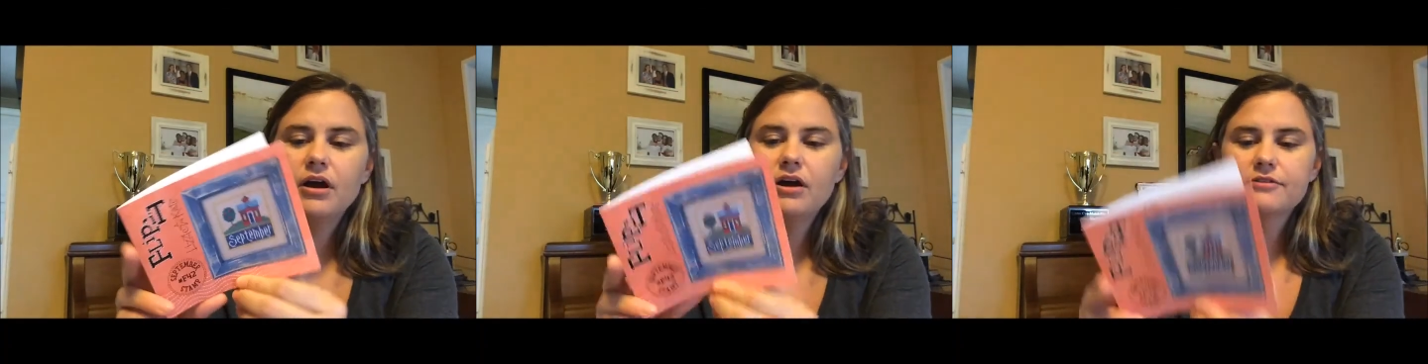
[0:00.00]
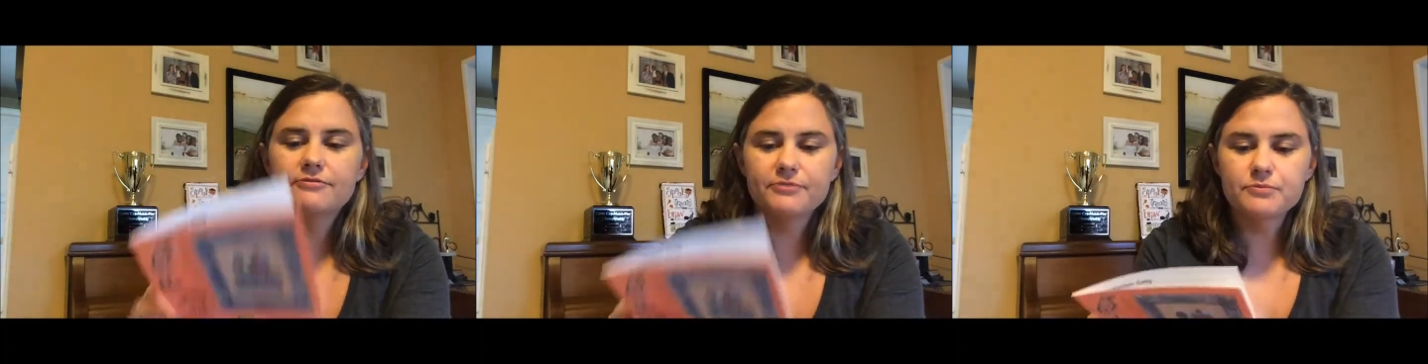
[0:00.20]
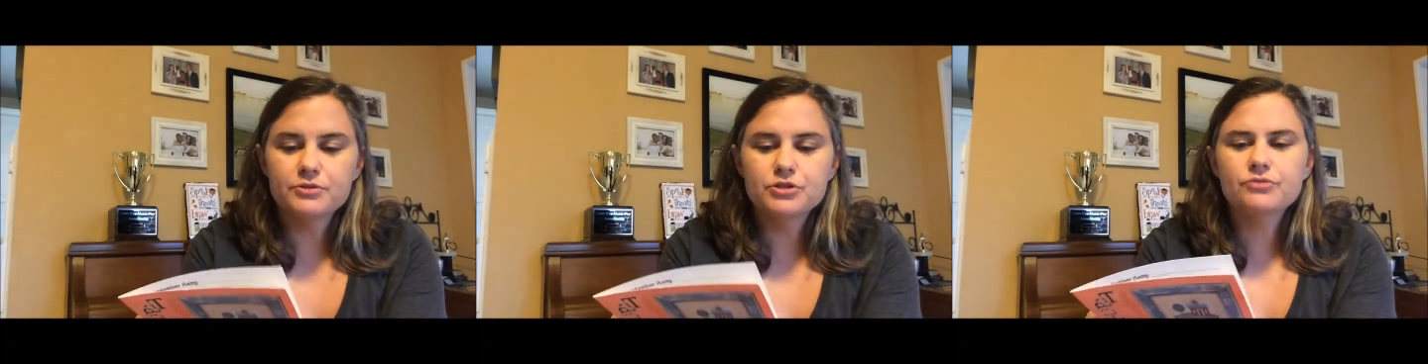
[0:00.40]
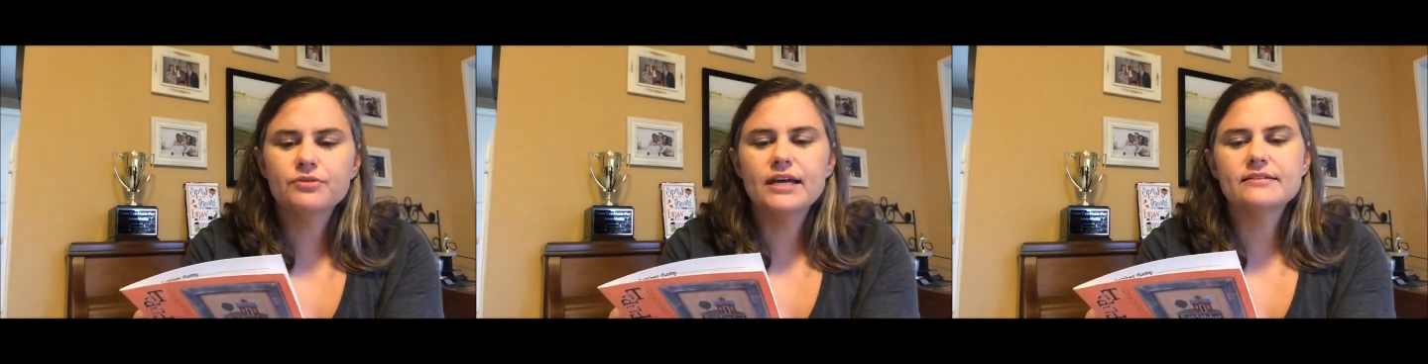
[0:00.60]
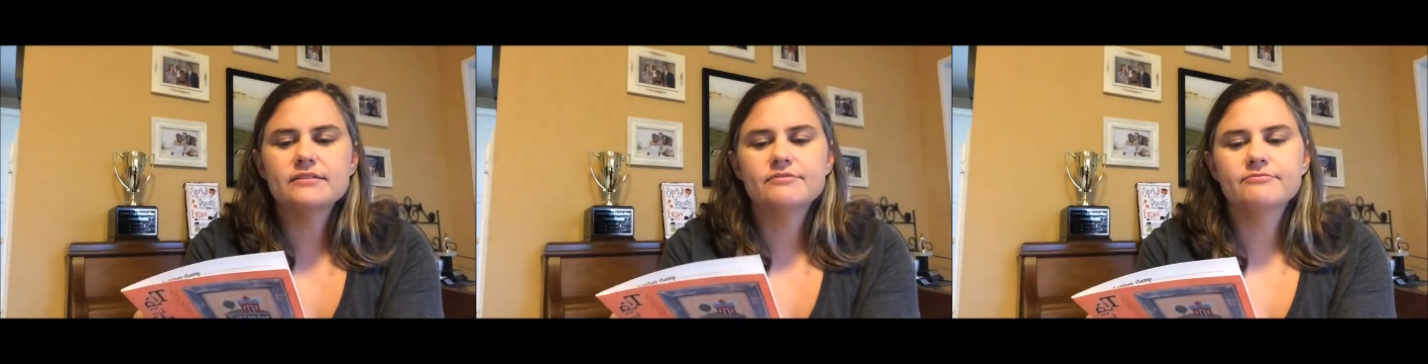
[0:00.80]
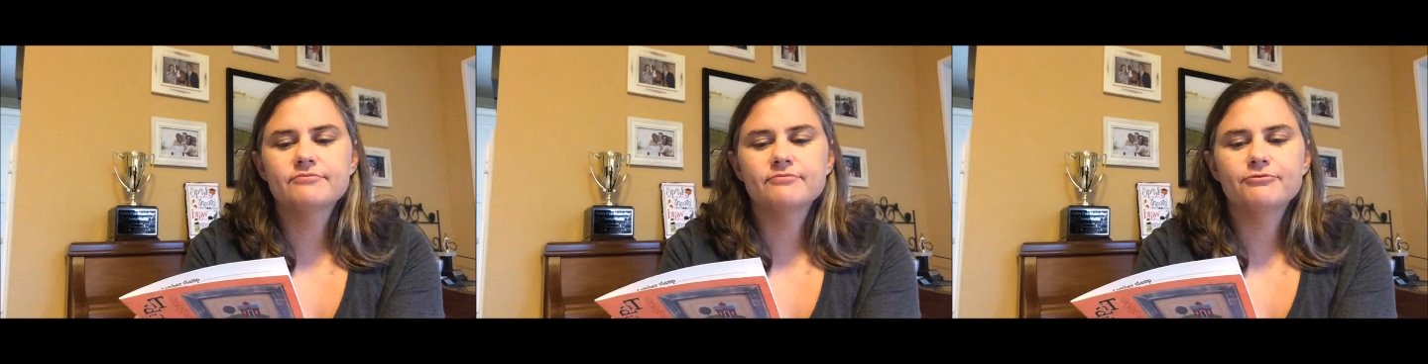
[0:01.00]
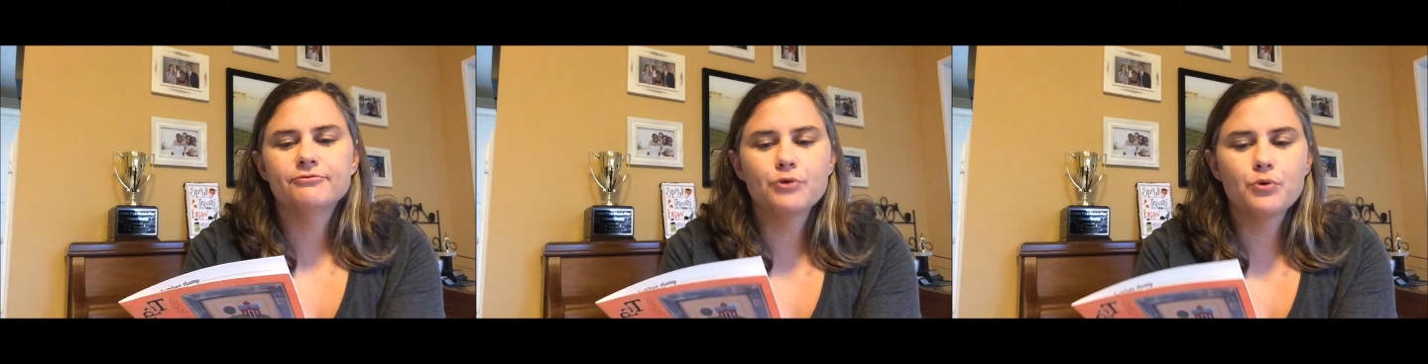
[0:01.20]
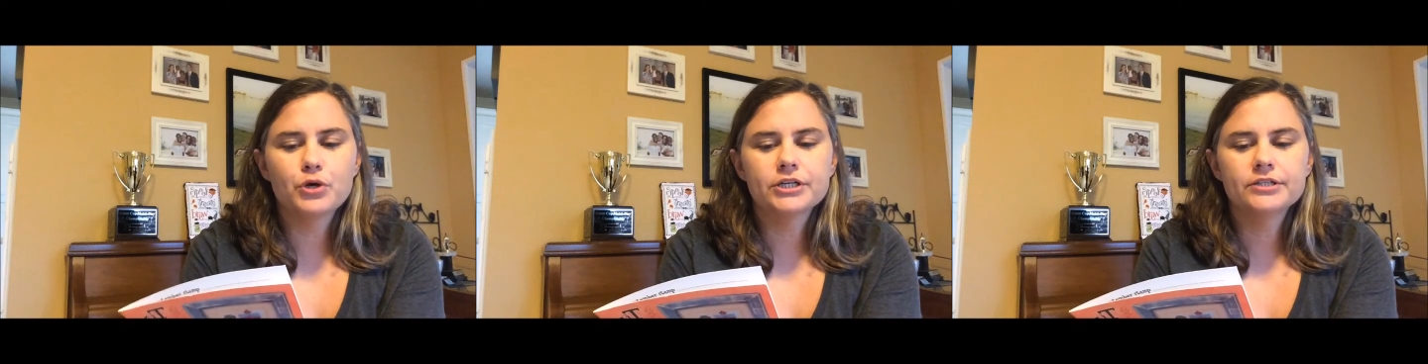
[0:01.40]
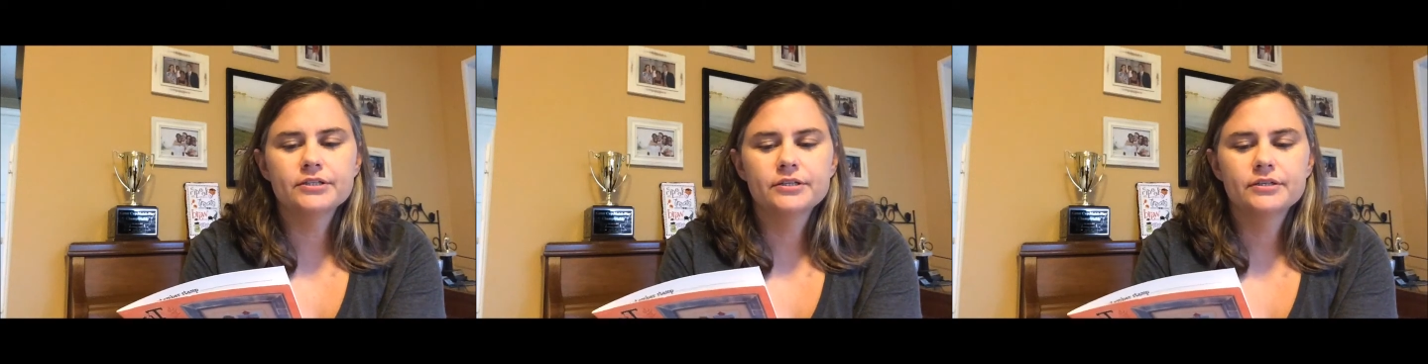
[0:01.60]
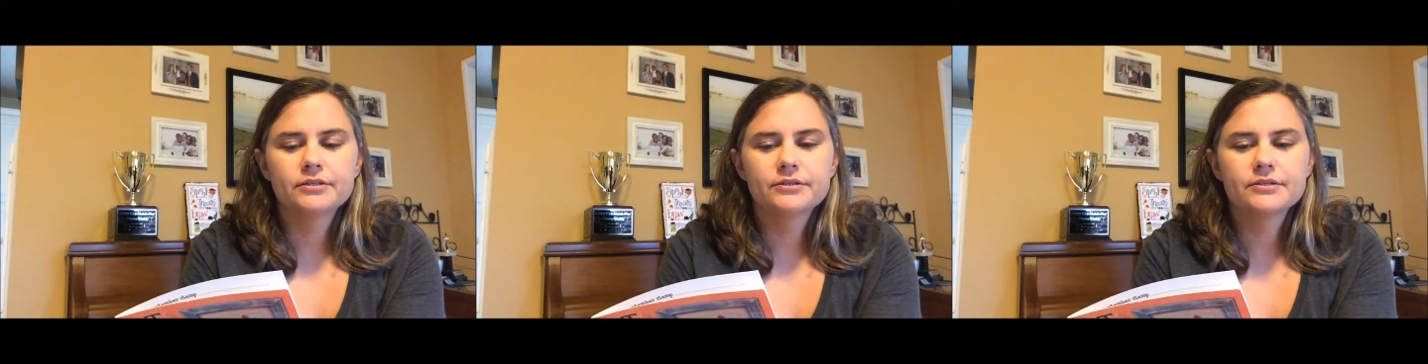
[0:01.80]
are from
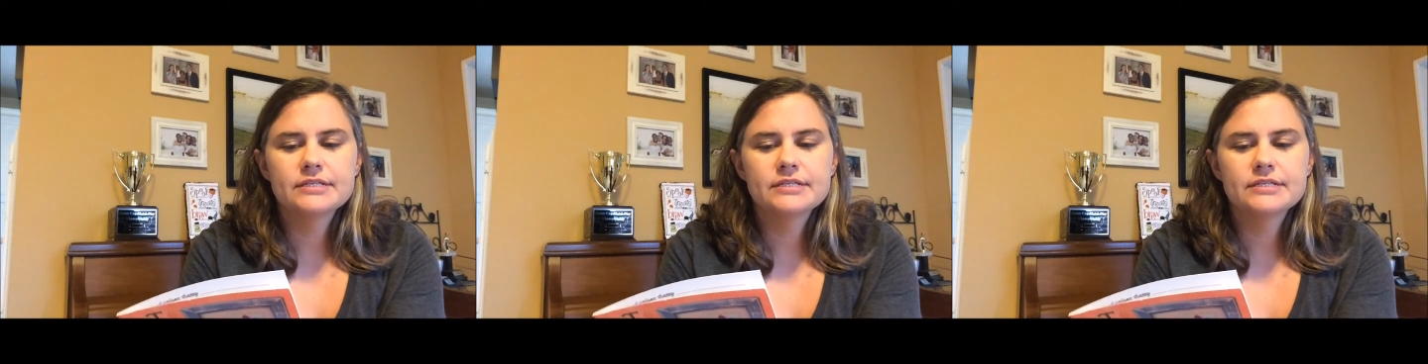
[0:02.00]
2004.